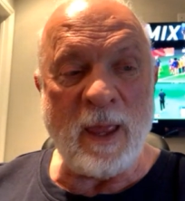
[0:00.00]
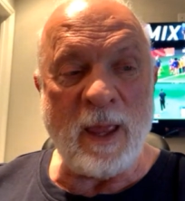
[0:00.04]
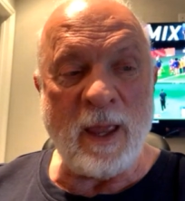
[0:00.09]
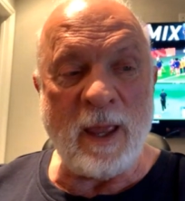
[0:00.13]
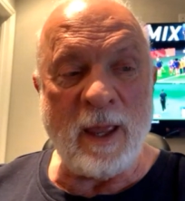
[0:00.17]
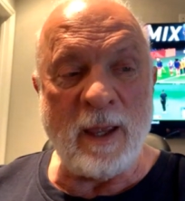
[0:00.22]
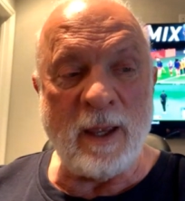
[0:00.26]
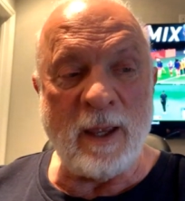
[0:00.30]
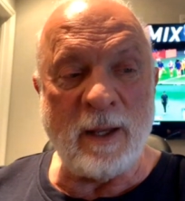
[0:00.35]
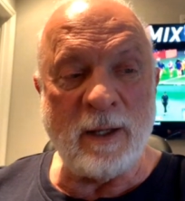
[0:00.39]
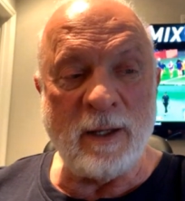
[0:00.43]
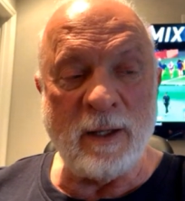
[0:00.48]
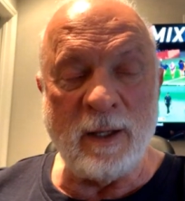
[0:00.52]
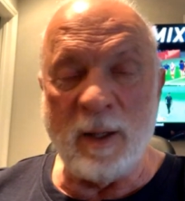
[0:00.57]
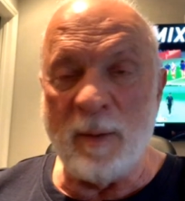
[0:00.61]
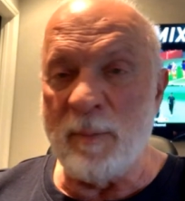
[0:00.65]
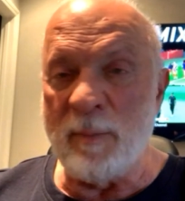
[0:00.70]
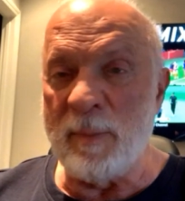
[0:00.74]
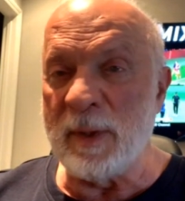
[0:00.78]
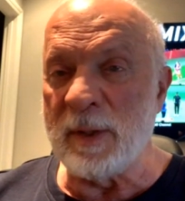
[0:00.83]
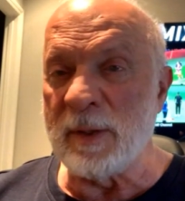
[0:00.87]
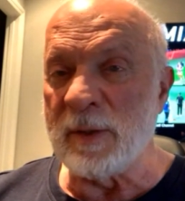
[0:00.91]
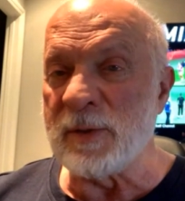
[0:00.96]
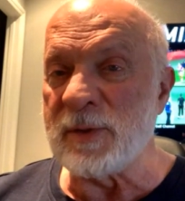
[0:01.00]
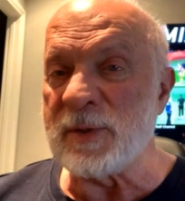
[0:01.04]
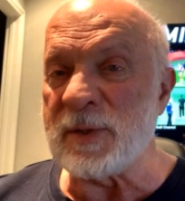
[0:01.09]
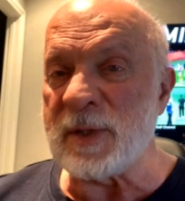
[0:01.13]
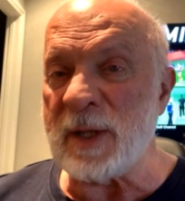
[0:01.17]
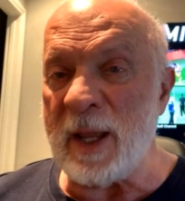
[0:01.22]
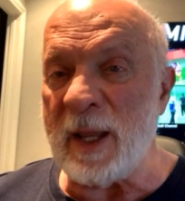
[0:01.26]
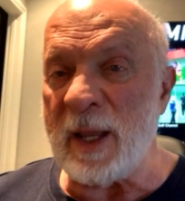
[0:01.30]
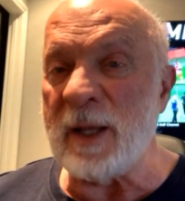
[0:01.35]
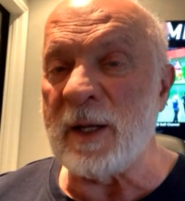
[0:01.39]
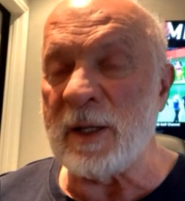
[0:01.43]
and the Bills
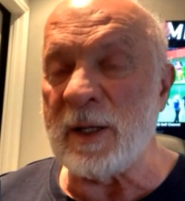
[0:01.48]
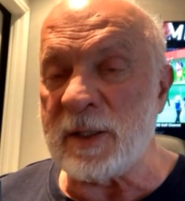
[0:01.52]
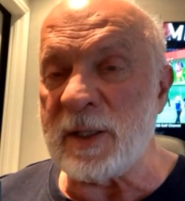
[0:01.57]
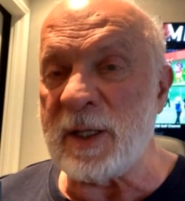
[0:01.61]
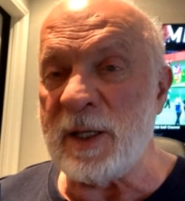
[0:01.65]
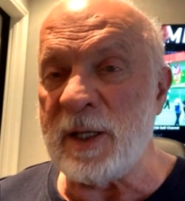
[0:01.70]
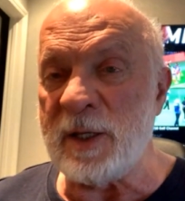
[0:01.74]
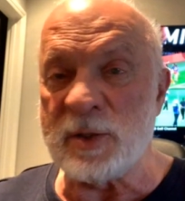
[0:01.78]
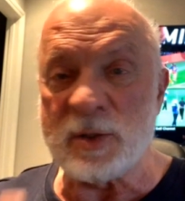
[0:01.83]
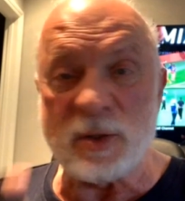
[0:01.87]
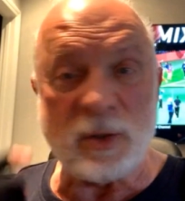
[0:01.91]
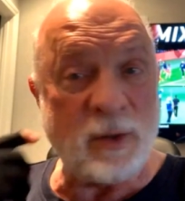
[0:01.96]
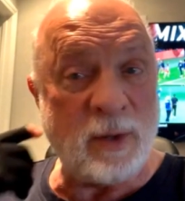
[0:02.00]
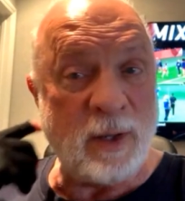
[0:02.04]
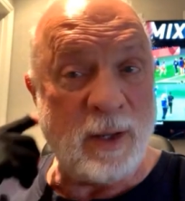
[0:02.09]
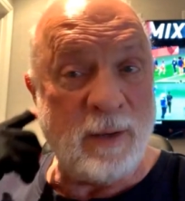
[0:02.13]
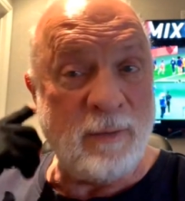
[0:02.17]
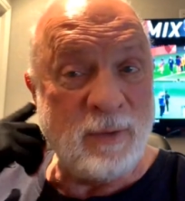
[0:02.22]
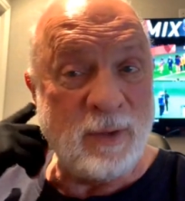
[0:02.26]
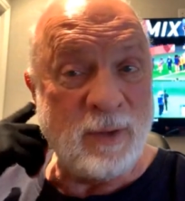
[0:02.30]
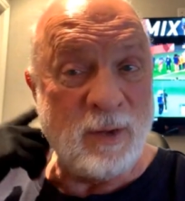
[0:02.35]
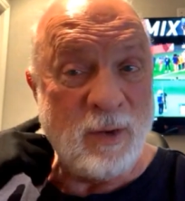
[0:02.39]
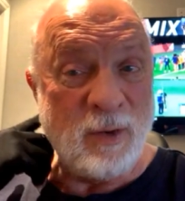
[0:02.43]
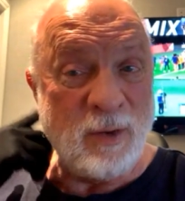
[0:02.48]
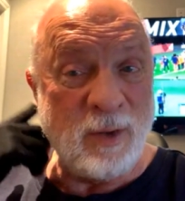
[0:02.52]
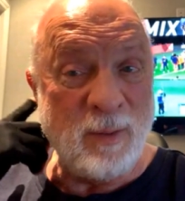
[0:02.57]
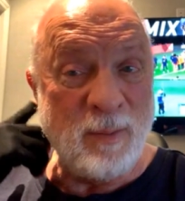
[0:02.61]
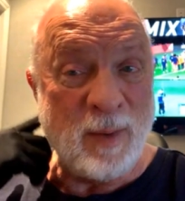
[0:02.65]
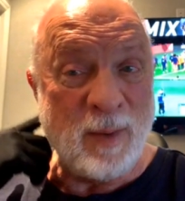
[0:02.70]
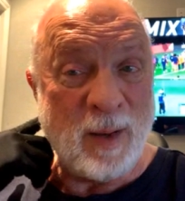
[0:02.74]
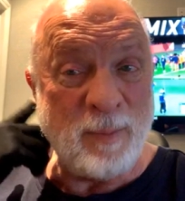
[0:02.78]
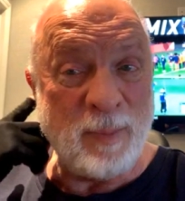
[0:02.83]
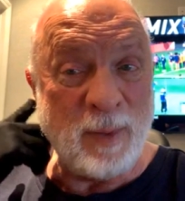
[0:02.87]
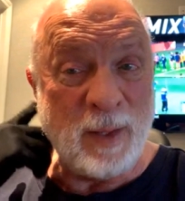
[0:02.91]
in a teaser, even though you
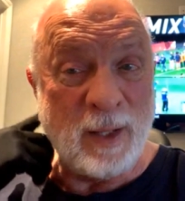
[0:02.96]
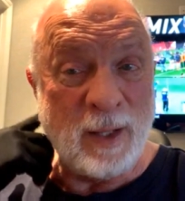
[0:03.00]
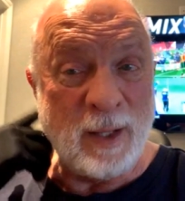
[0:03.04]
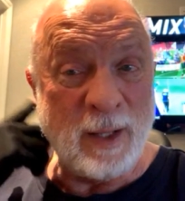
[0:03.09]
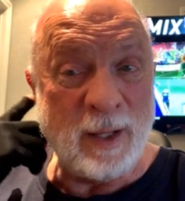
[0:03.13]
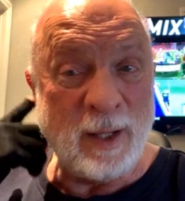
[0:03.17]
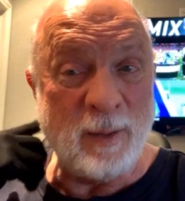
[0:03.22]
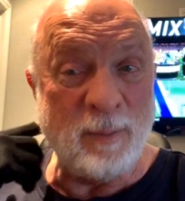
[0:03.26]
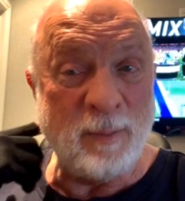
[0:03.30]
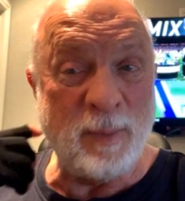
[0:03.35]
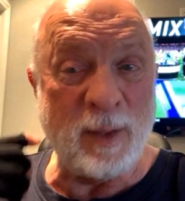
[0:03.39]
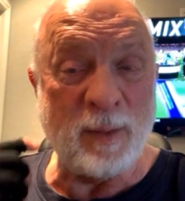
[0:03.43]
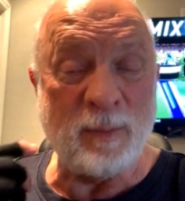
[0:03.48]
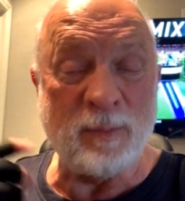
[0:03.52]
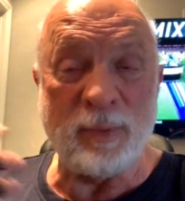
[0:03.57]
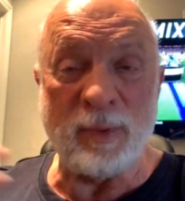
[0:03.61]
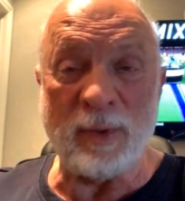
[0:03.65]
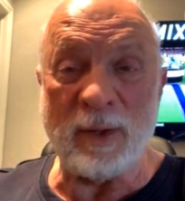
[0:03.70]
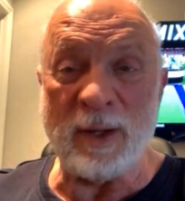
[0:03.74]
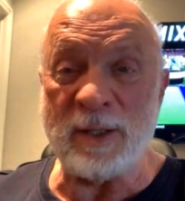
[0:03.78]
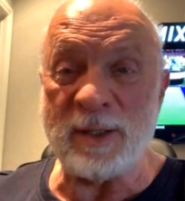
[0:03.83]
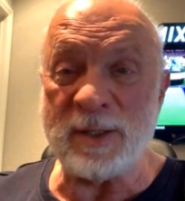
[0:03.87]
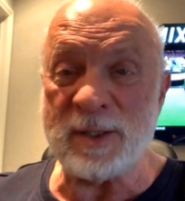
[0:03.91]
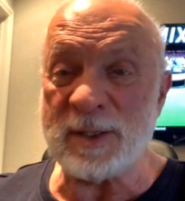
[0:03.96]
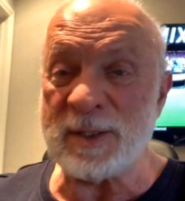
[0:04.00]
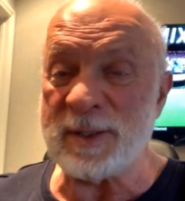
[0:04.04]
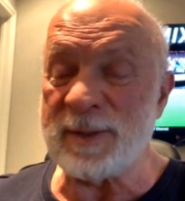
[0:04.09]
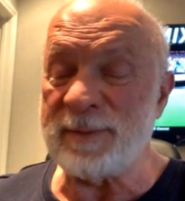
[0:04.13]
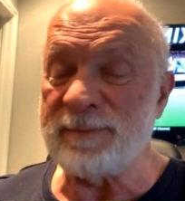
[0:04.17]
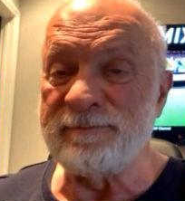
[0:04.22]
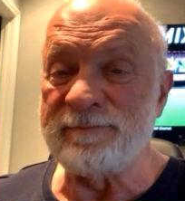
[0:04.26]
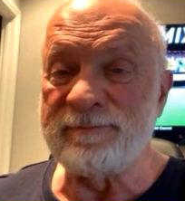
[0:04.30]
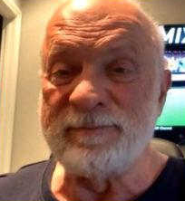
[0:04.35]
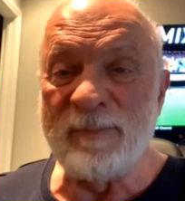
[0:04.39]
might be laying a big price.
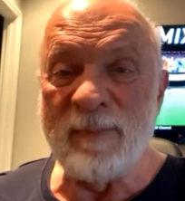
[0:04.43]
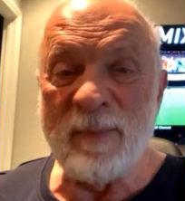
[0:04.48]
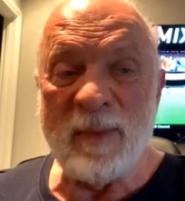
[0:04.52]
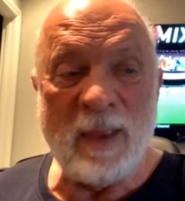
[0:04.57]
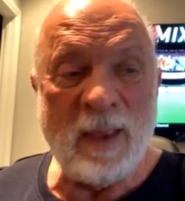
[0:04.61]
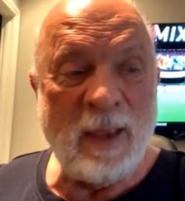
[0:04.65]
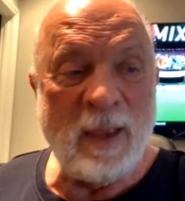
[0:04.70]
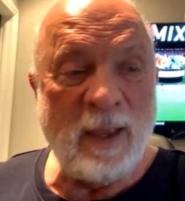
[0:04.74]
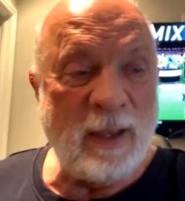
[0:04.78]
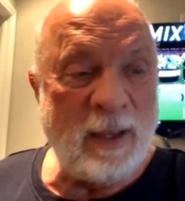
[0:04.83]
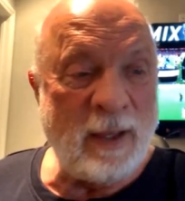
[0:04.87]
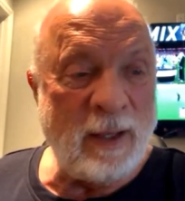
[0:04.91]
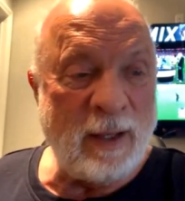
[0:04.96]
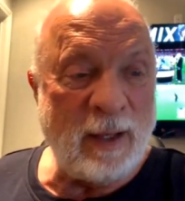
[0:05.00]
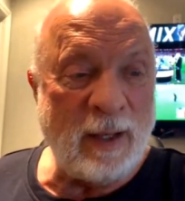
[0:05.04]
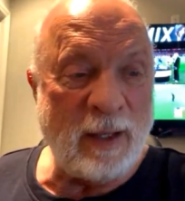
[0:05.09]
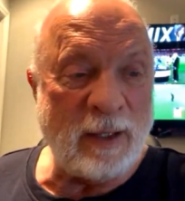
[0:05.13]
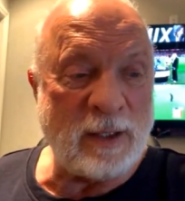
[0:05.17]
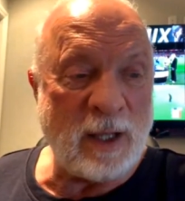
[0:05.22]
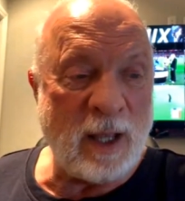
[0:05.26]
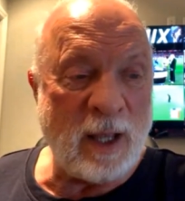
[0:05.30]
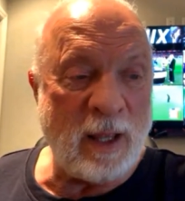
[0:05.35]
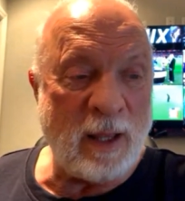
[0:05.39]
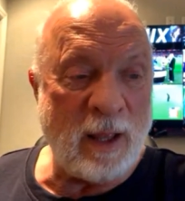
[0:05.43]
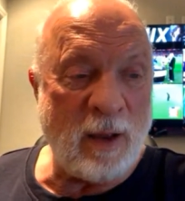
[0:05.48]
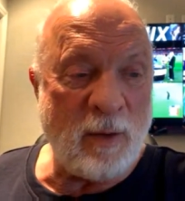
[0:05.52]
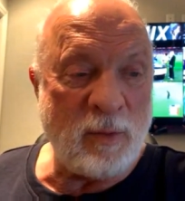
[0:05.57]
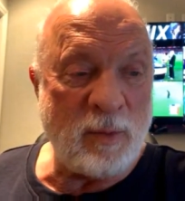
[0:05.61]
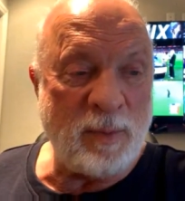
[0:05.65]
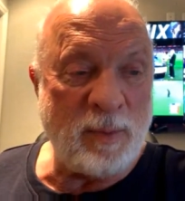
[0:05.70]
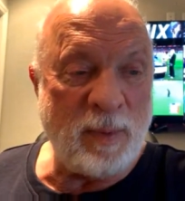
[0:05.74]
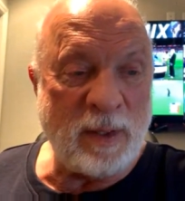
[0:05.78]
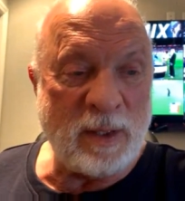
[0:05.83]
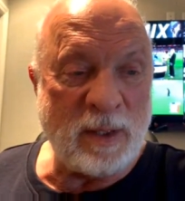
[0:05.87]
That
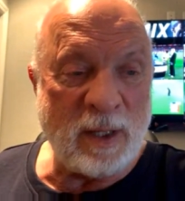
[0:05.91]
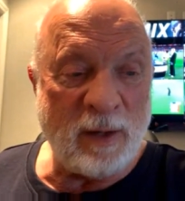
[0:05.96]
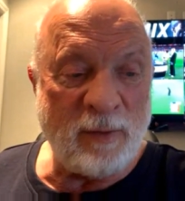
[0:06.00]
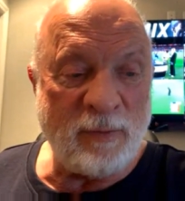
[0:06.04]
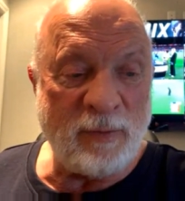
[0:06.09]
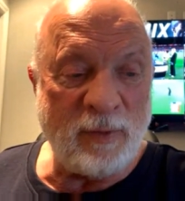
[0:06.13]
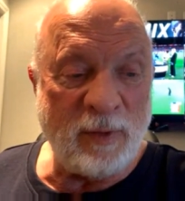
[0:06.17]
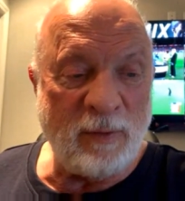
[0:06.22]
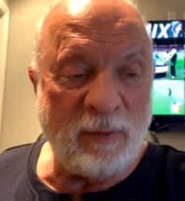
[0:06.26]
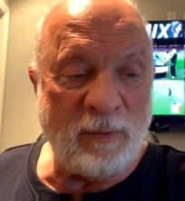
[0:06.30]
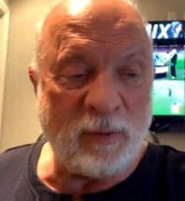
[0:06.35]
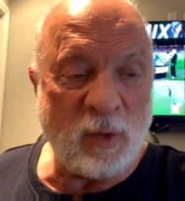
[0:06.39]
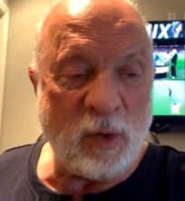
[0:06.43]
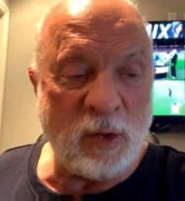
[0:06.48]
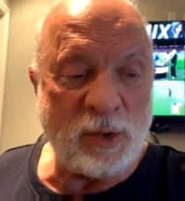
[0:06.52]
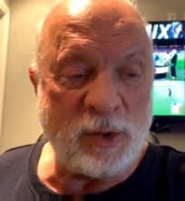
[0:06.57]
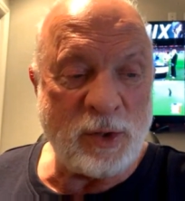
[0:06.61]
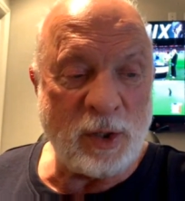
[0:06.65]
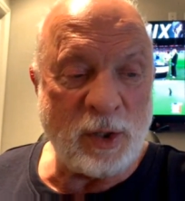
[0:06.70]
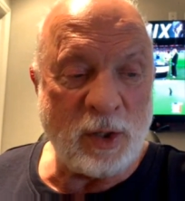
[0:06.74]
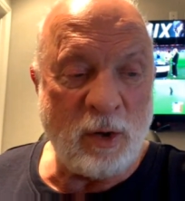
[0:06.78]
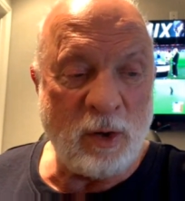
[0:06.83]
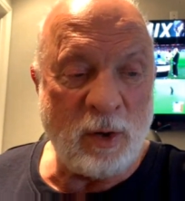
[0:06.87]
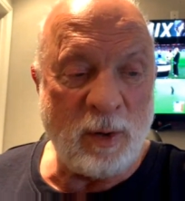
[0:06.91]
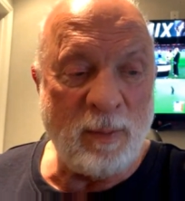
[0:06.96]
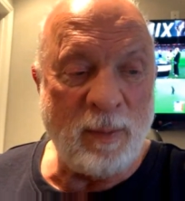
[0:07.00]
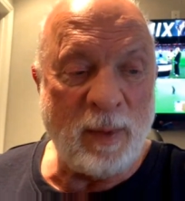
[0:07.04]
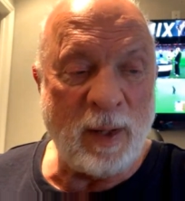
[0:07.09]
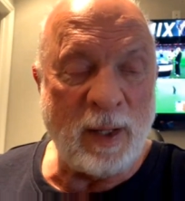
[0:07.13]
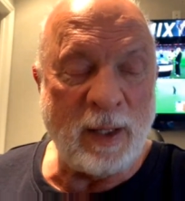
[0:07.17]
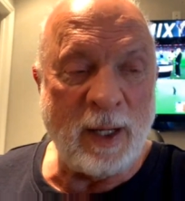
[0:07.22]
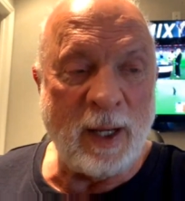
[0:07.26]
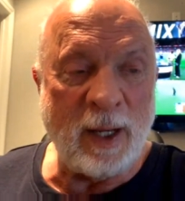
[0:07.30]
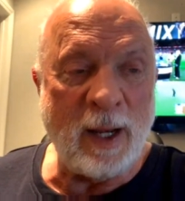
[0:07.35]
would be tough. And, of course, you go to
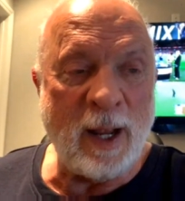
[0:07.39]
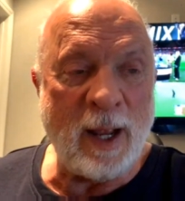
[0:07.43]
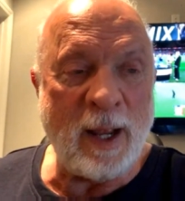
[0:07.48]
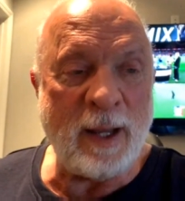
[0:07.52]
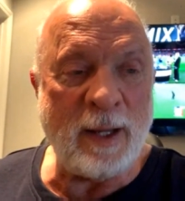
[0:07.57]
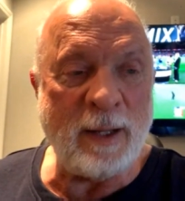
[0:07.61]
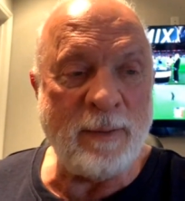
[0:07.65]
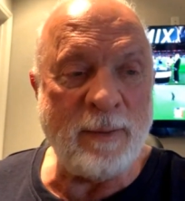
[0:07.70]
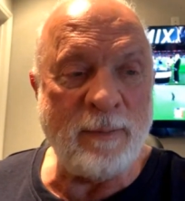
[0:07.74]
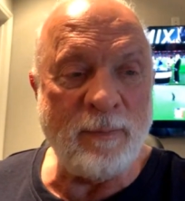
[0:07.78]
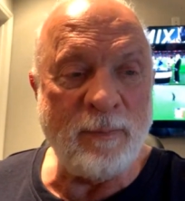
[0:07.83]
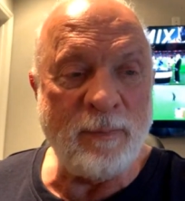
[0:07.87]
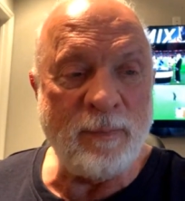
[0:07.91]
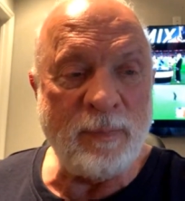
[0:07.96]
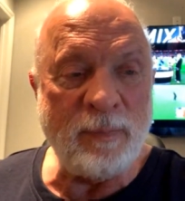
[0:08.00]
Monday night,